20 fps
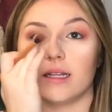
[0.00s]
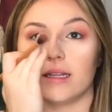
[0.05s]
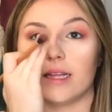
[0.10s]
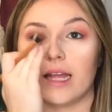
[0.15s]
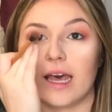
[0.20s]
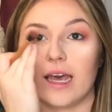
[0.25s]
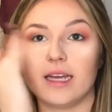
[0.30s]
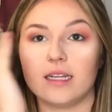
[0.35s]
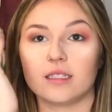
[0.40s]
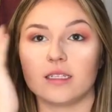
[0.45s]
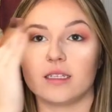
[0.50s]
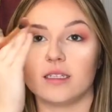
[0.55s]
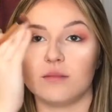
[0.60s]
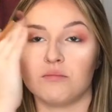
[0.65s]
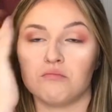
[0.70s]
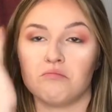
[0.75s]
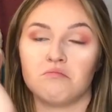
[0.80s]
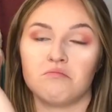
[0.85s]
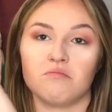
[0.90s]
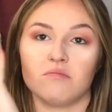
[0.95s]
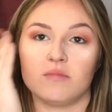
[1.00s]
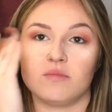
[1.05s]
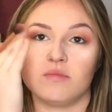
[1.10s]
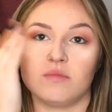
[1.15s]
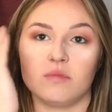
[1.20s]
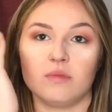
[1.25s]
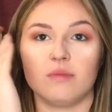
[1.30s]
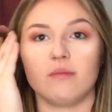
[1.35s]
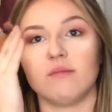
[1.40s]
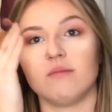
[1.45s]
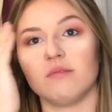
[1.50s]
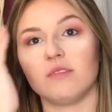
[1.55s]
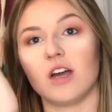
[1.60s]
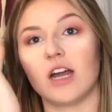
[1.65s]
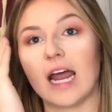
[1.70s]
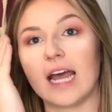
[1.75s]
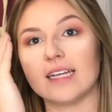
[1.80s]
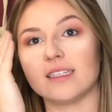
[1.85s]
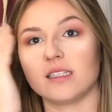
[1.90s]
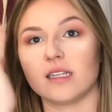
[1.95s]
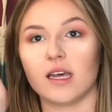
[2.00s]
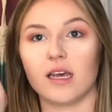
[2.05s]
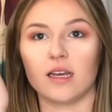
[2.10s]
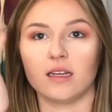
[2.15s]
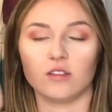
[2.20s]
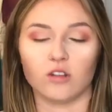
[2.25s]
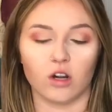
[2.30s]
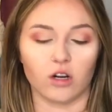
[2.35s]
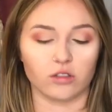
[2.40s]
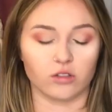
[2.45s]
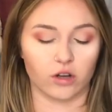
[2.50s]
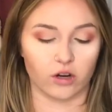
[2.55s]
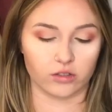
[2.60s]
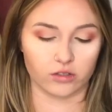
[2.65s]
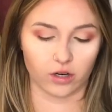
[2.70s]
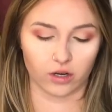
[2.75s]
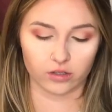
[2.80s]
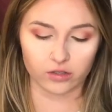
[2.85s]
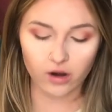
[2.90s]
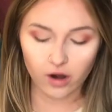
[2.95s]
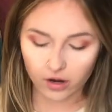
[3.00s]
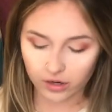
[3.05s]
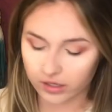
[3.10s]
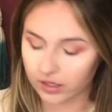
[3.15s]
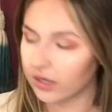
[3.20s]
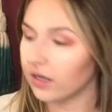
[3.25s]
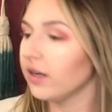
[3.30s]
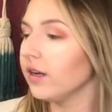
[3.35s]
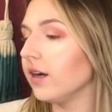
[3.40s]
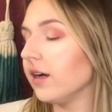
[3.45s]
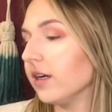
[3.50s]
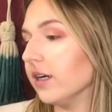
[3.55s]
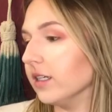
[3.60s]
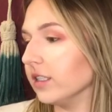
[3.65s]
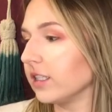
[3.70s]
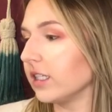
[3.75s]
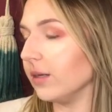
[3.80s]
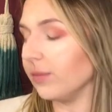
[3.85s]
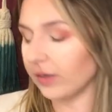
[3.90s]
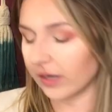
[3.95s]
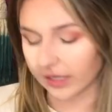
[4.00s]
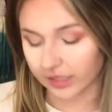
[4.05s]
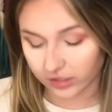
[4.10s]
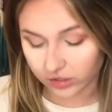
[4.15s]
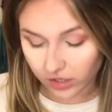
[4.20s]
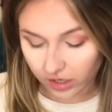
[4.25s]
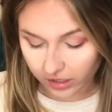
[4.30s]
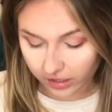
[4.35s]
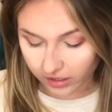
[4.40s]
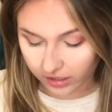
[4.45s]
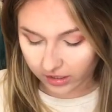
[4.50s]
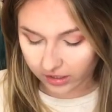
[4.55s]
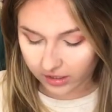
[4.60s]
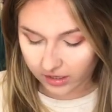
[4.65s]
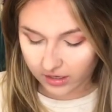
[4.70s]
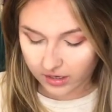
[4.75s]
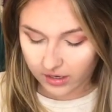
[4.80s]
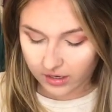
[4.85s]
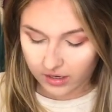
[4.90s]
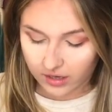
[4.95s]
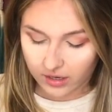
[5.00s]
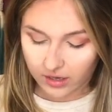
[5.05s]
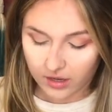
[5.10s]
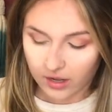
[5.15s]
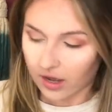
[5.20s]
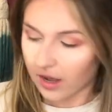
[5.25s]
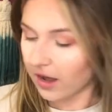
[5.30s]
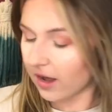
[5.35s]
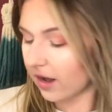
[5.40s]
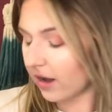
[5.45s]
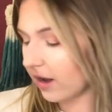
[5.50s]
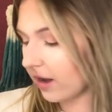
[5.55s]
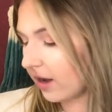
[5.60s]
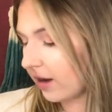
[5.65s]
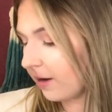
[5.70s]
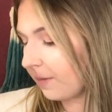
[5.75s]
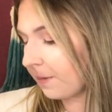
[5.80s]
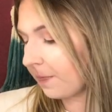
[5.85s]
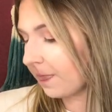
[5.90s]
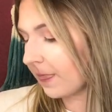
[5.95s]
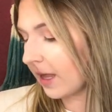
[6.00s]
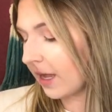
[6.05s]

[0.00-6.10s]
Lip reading: light, not as light, dark, dark, dark, dark. I just keep getting darker. I